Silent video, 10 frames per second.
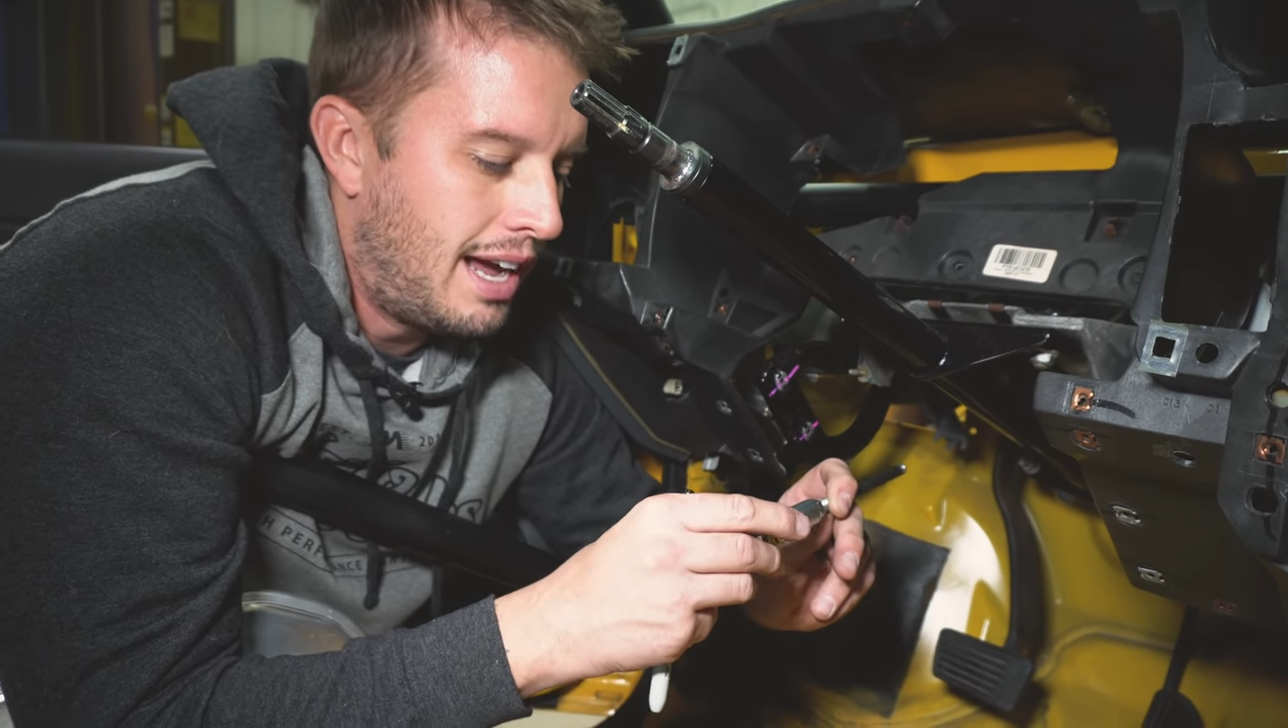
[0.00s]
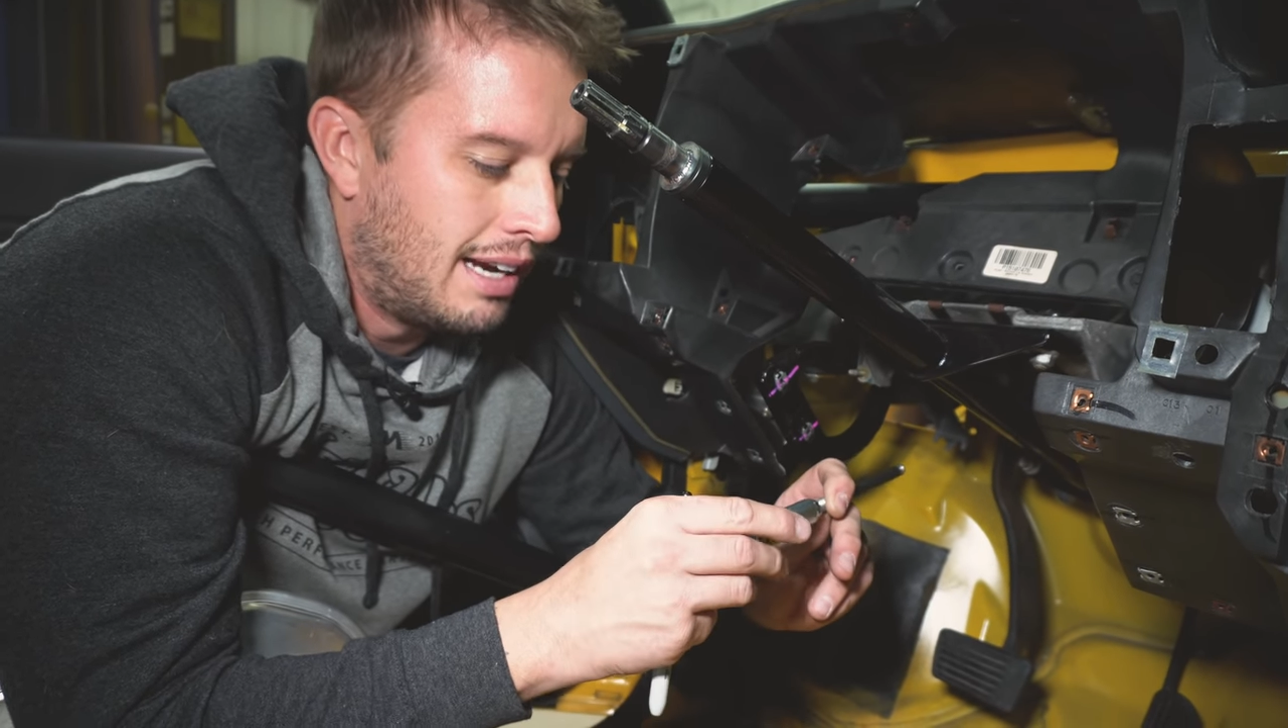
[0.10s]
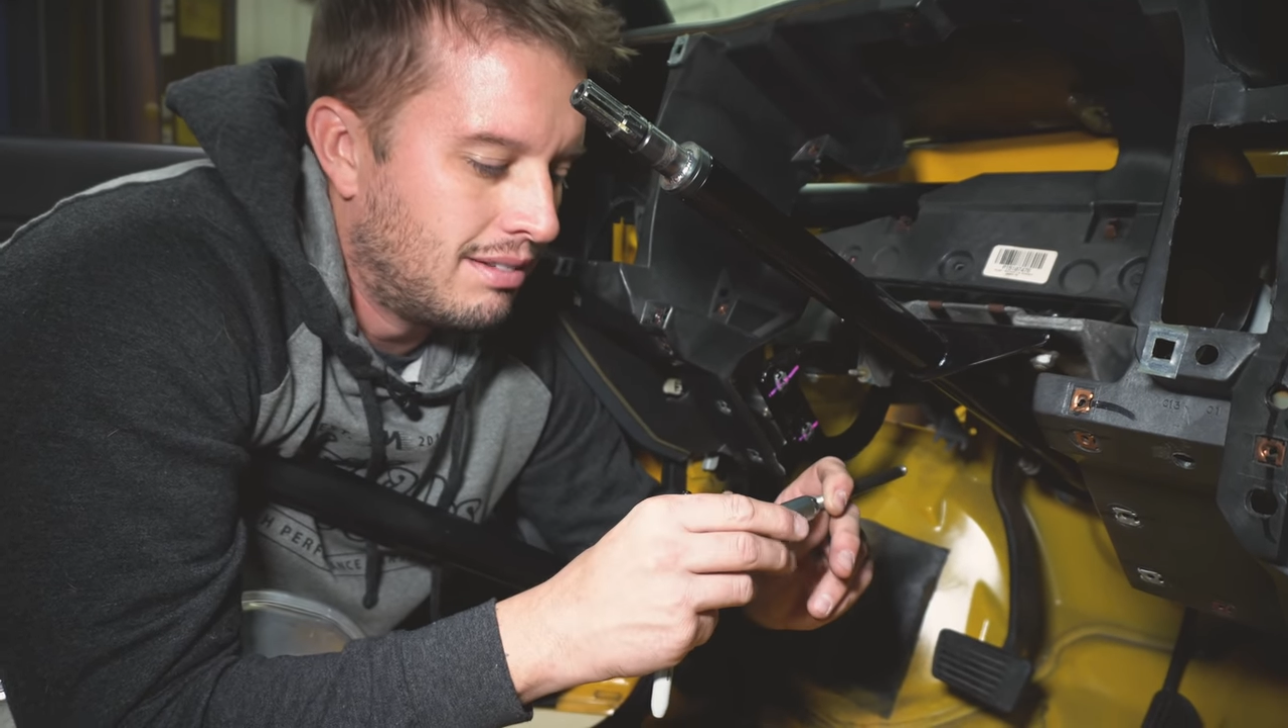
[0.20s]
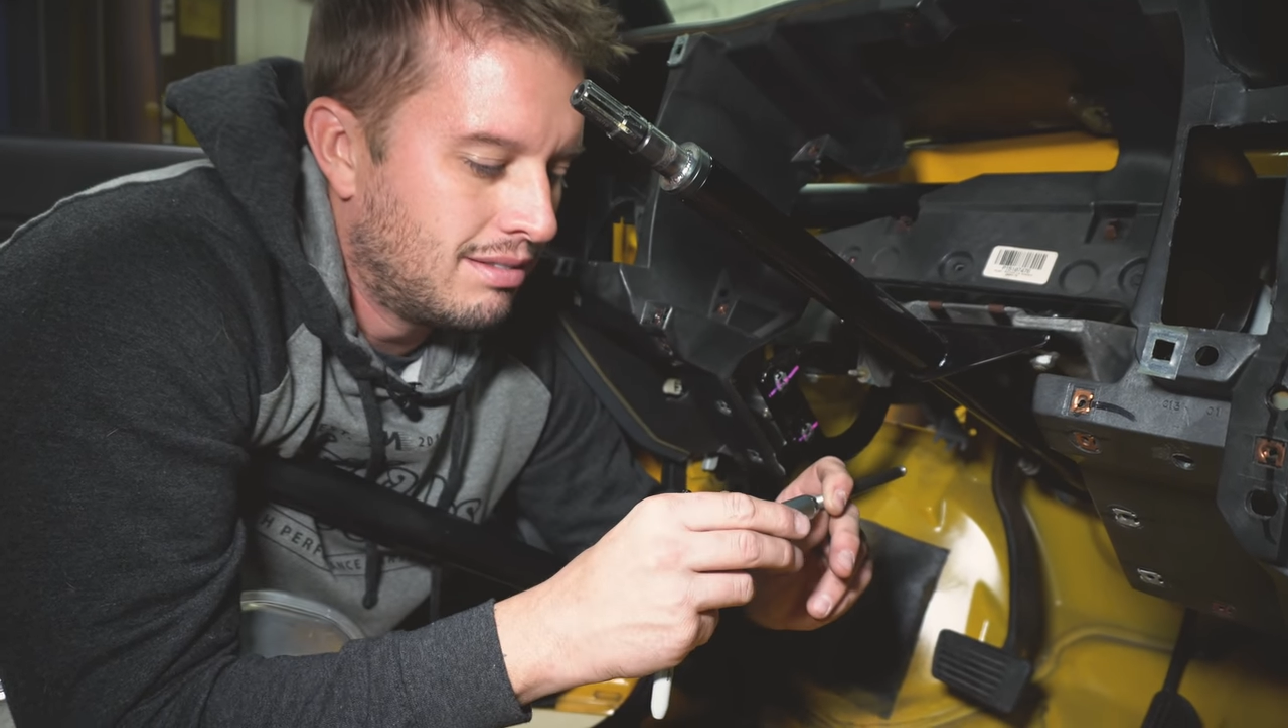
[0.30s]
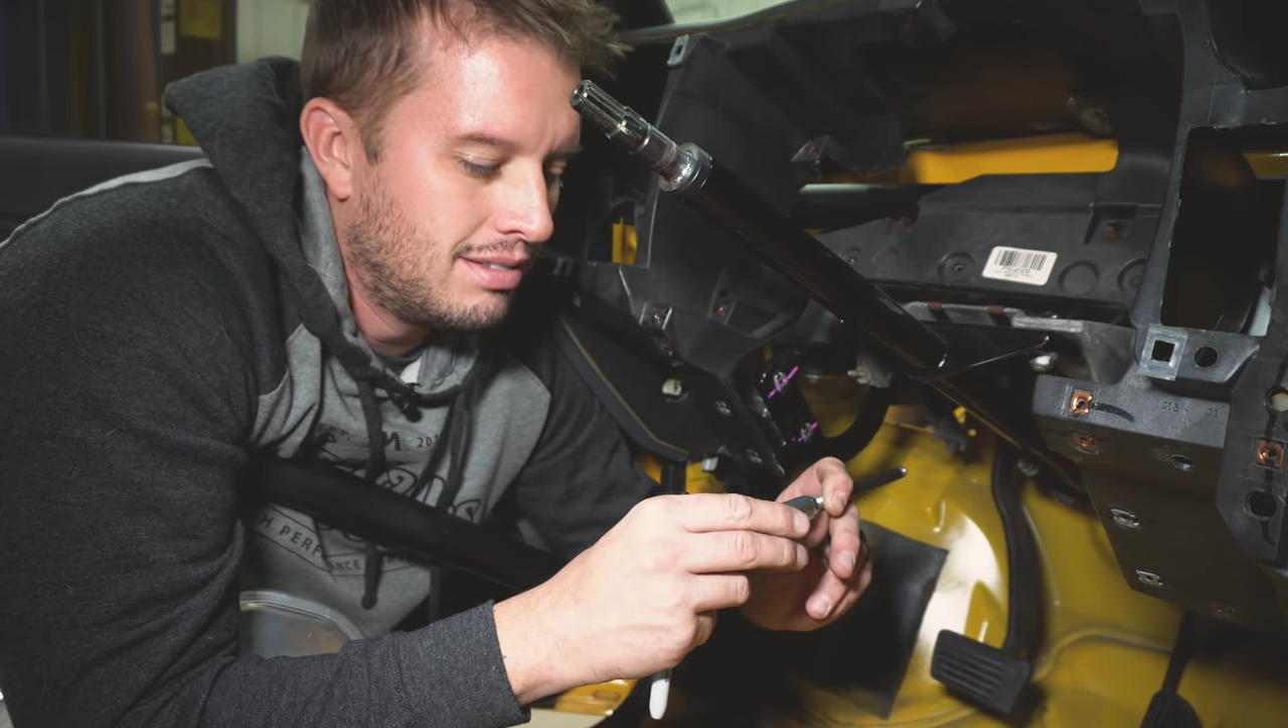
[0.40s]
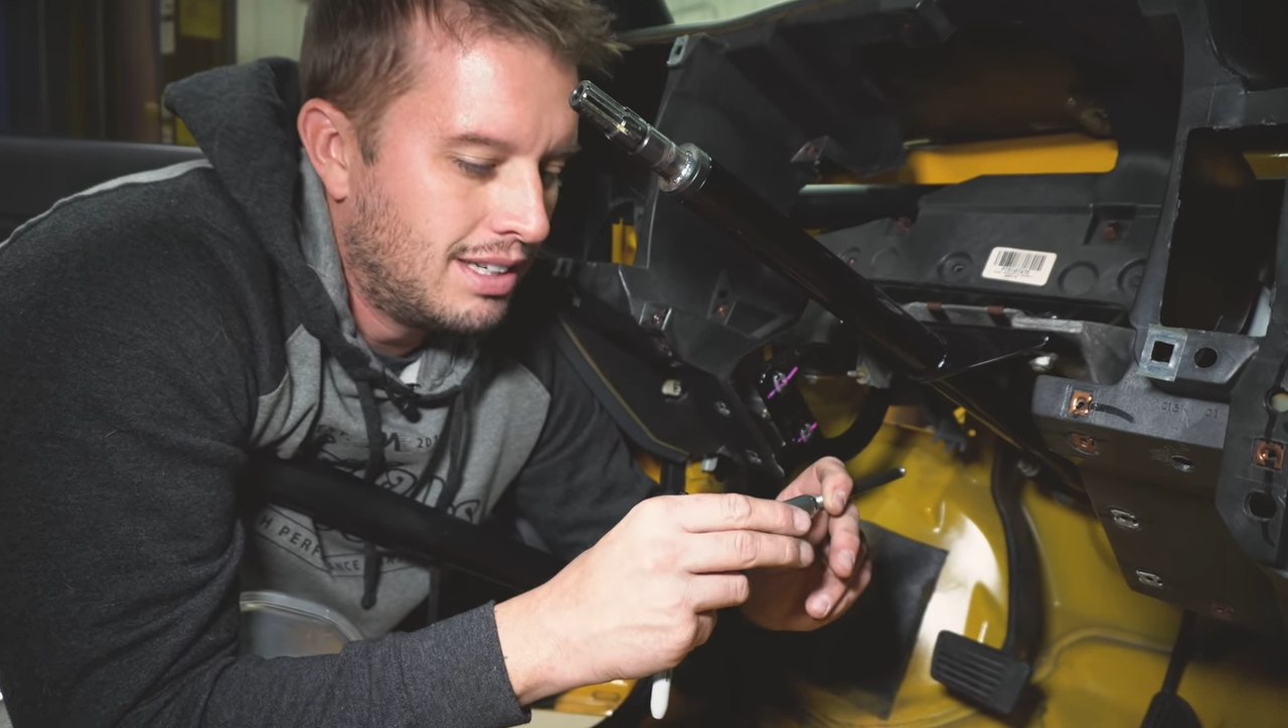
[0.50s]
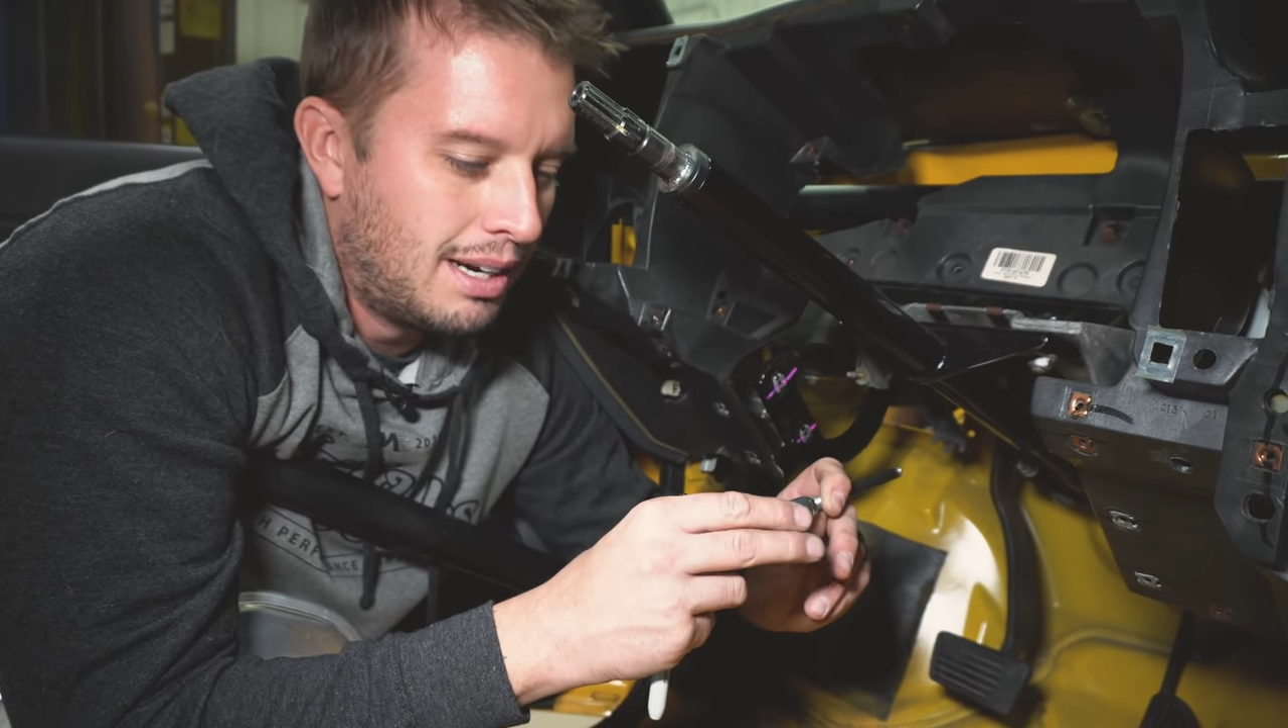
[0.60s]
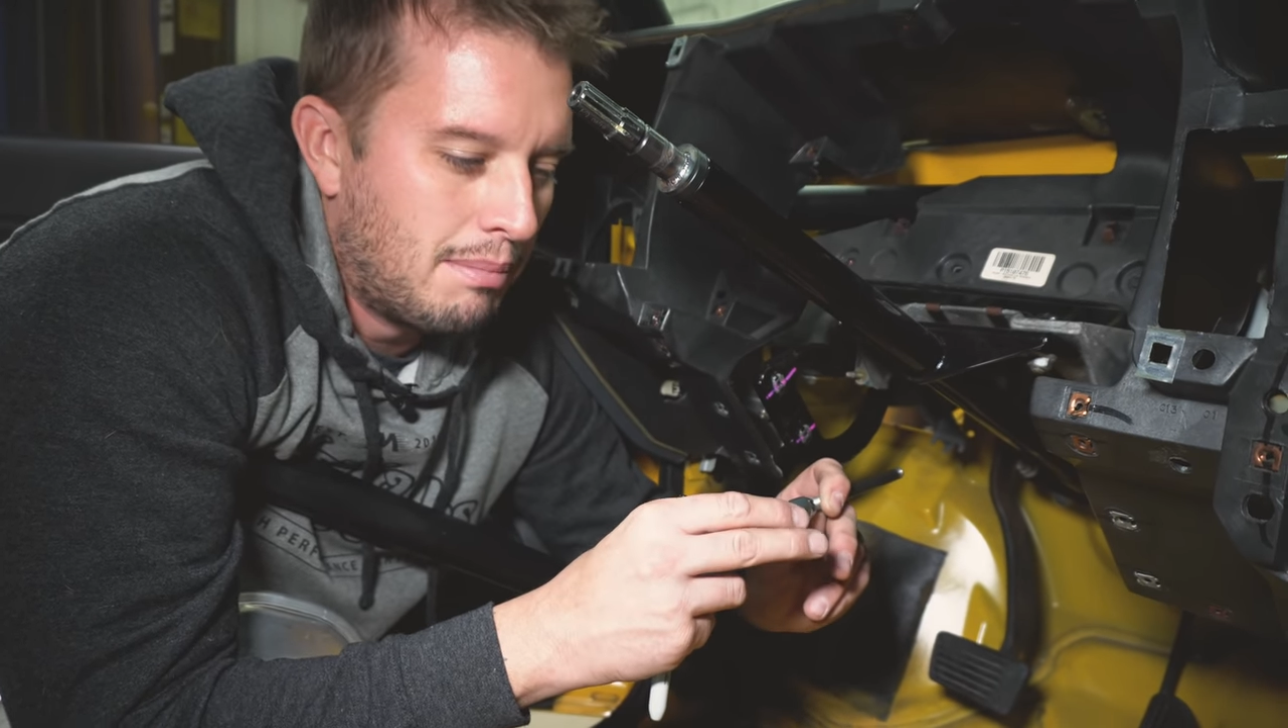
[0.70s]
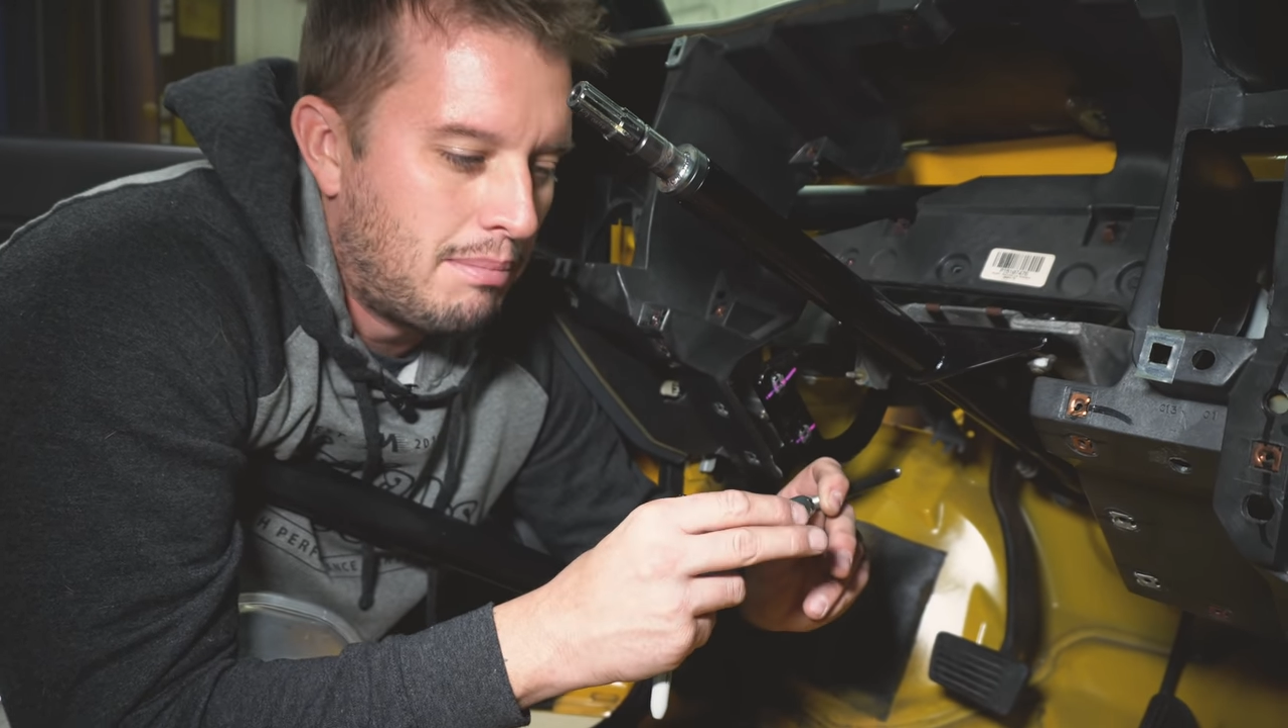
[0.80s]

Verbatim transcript: not uh,